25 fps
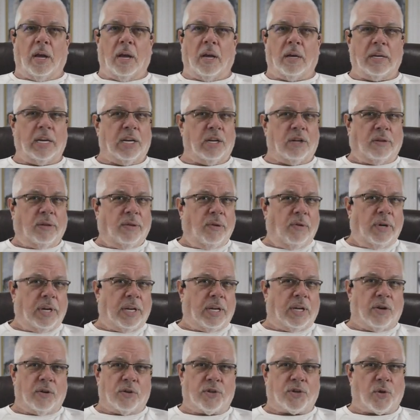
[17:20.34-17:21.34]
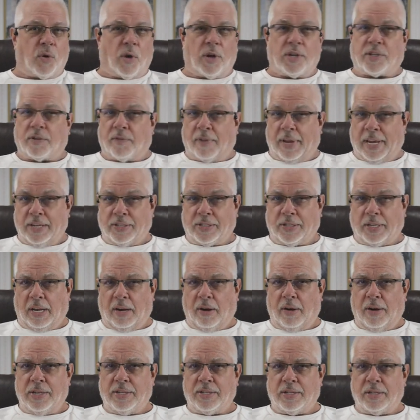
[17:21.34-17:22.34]
including your choice of
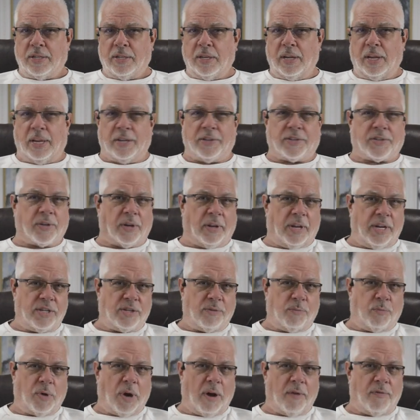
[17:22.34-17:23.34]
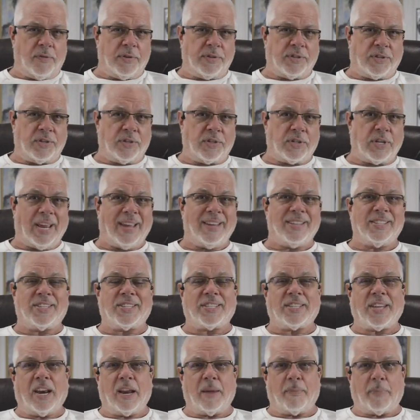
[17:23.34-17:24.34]
ancillaries, installation preferences, and
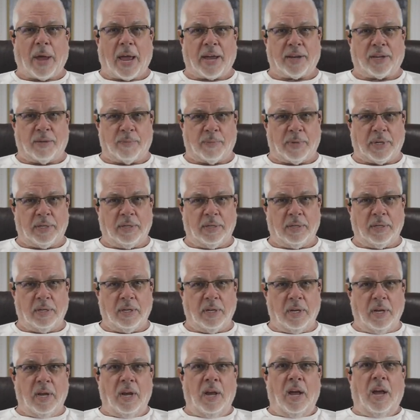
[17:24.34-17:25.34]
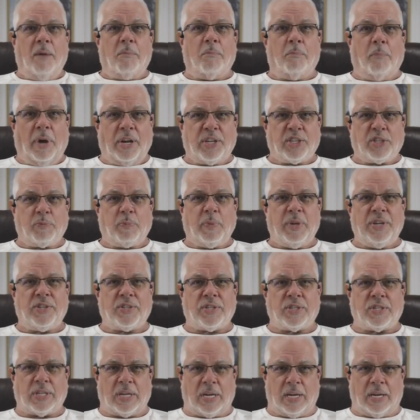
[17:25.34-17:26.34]
setup acumen, must be
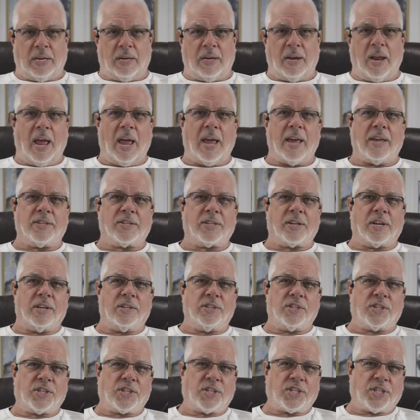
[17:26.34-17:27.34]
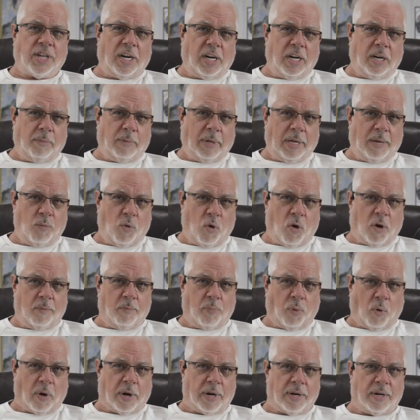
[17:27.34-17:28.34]
seen as considerably more
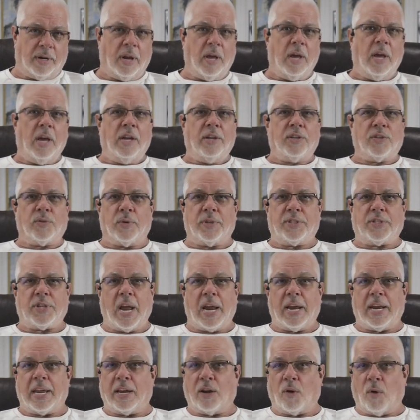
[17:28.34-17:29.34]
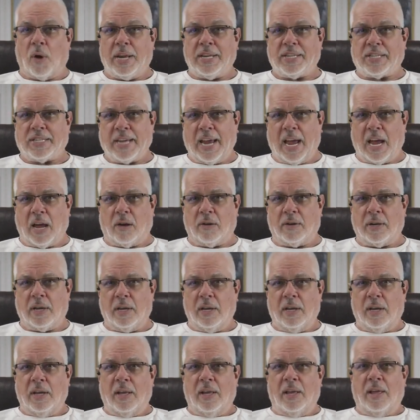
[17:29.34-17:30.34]
important to attaining great sound
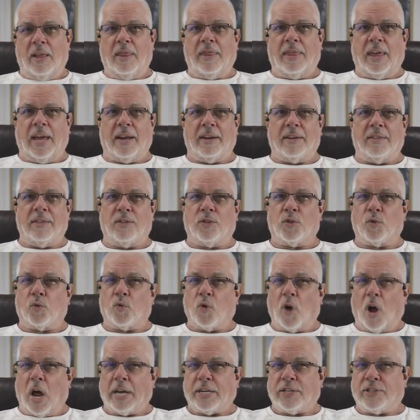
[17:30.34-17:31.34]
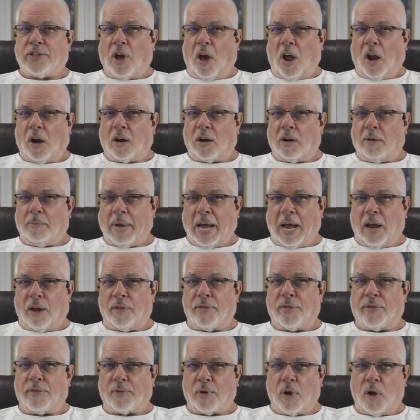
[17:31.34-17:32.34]
than the raw dollar
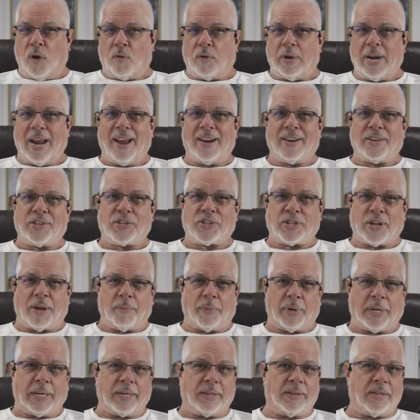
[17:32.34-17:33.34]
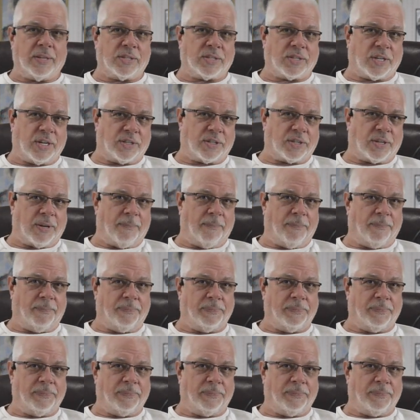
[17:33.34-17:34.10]
amount thrown at assembling the system.